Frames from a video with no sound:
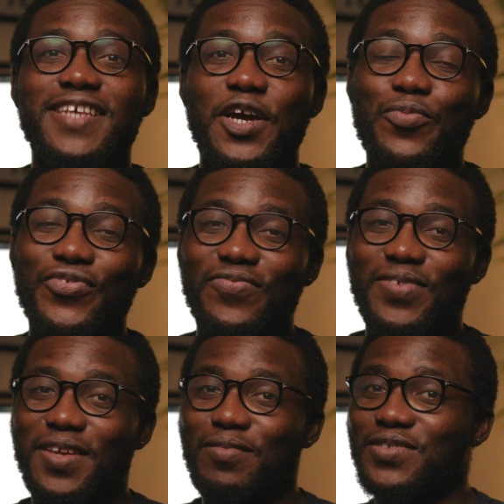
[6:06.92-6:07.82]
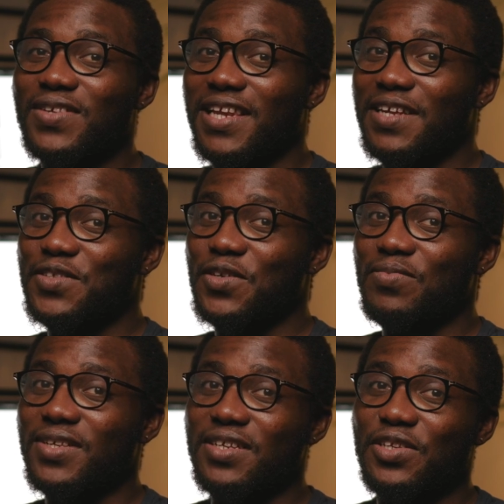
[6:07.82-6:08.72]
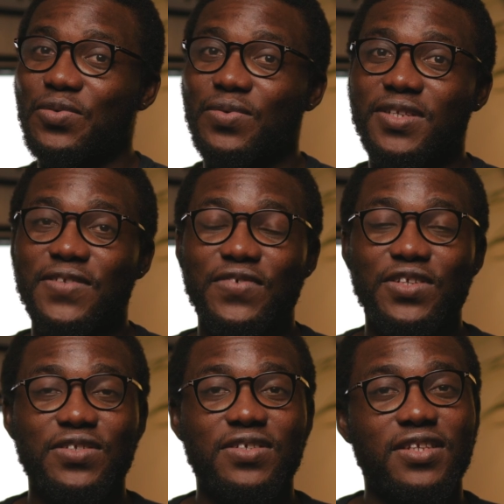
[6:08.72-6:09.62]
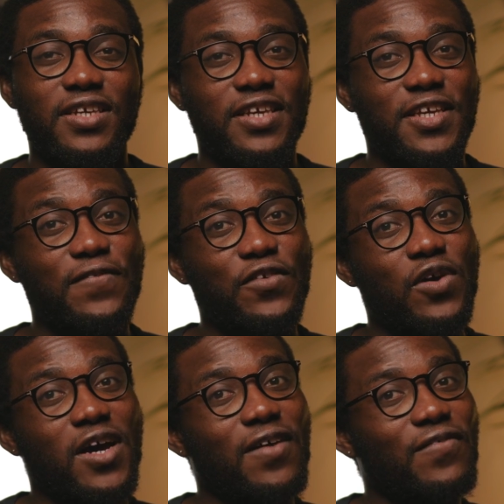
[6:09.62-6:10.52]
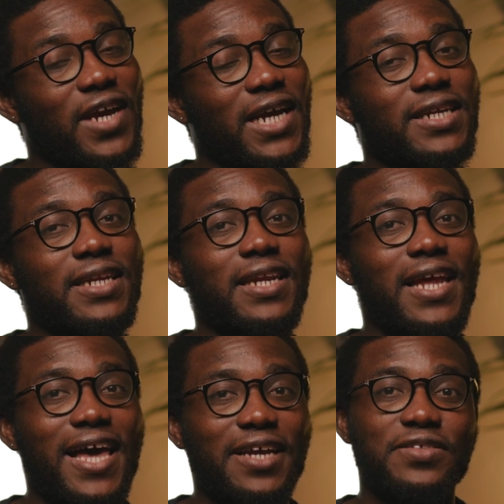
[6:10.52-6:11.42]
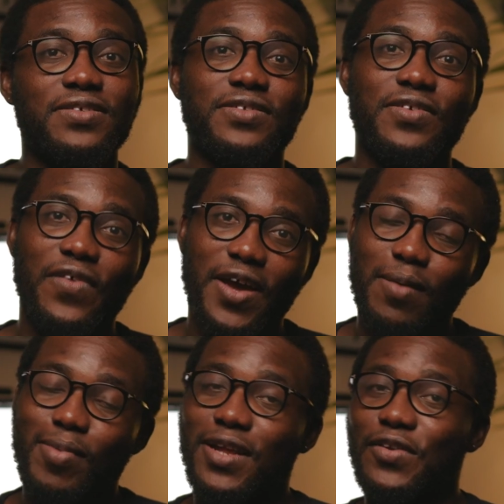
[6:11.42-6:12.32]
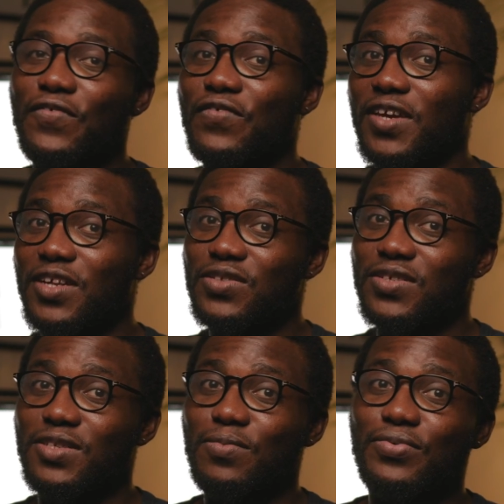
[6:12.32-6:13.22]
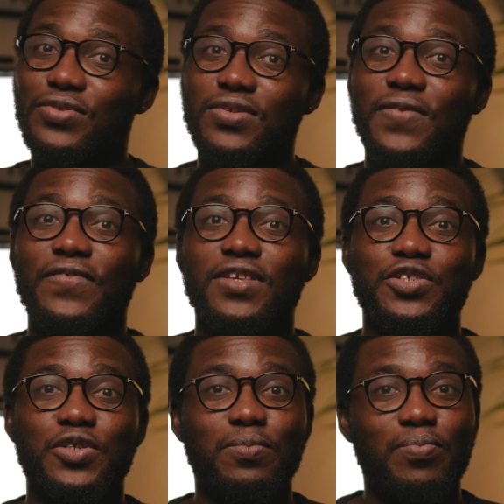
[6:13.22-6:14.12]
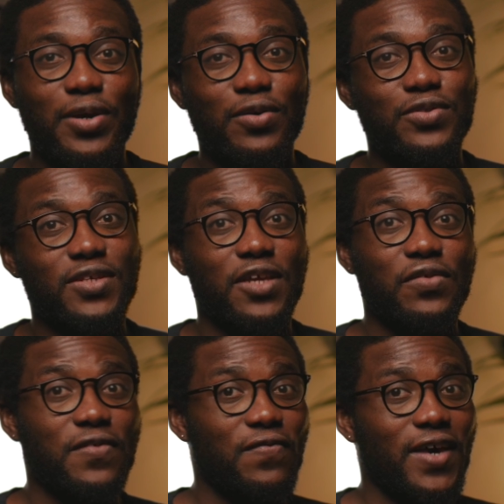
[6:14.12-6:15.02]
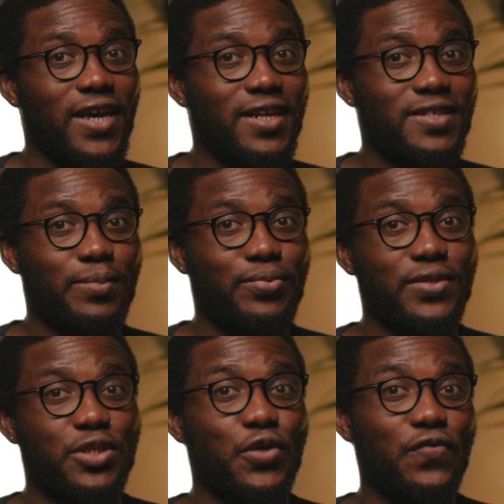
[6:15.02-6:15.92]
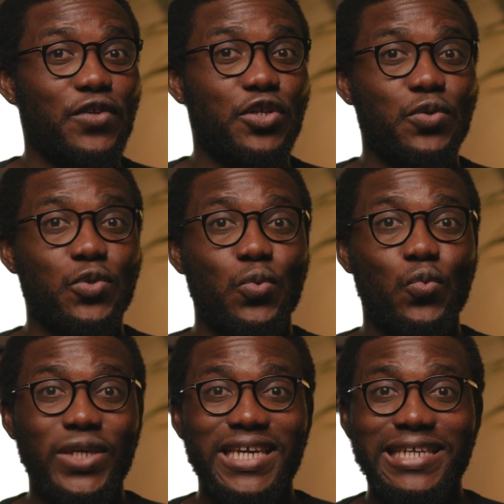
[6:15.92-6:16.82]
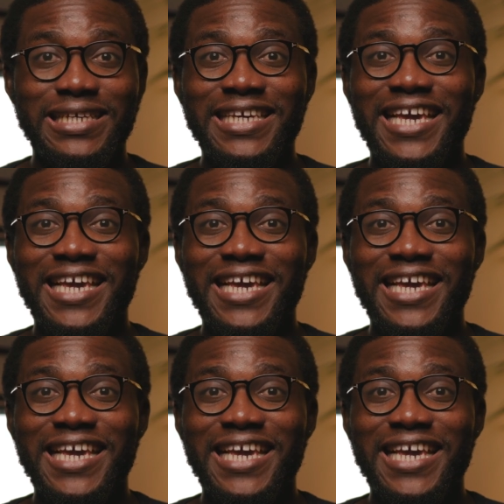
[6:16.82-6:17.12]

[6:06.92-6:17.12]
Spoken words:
I hope you've been able to learn something new in this video today. If you have, kindly like, subscribe, and don't forget to hit the post notification bell to get notified as I post new videos weekly.